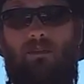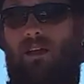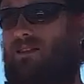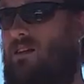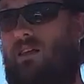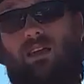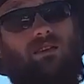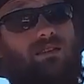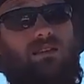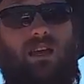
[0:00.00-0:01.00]
That's how they
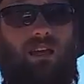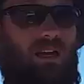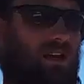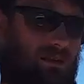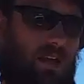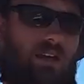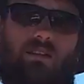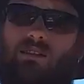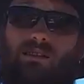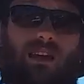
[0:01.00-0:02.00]
get sick. They
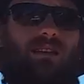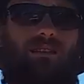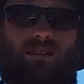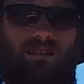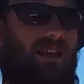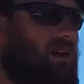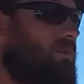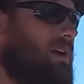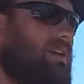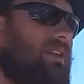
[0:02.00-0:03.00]
get diseases that
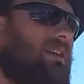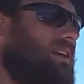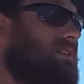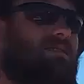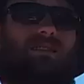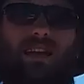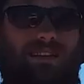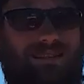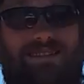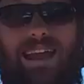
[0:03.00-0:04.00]
way.
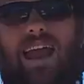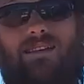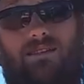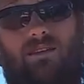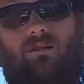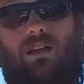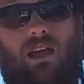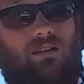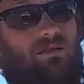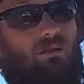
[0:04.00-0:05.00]
It's nasty,
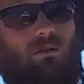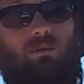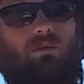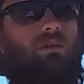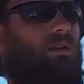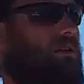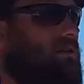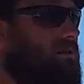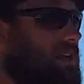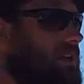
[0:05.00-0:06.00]
okay? It's horrible.
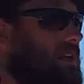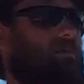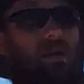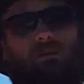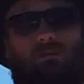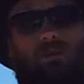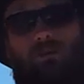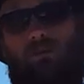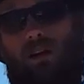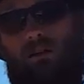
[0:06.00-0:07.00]
They need to be able to
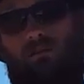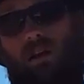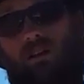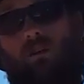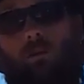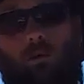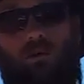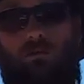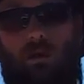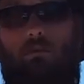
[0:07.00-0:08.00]
move around, okay? Nobody
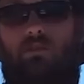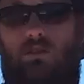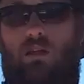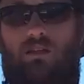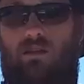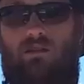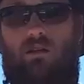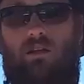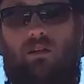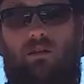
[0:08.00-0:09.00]
wants to be able to, this is
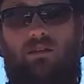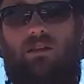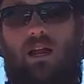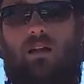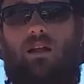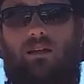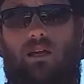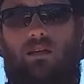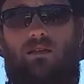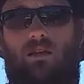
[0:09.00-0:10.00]
all they do. They stand there like
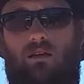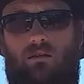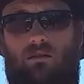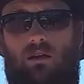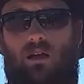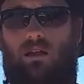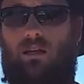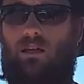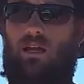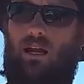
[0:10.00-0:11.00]
this, and they
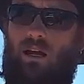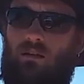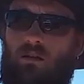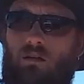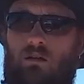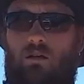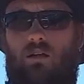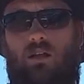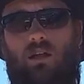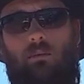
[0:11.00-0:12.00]
can lay down,
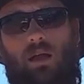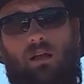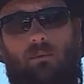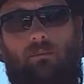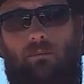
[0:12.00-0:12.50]
and they get back up.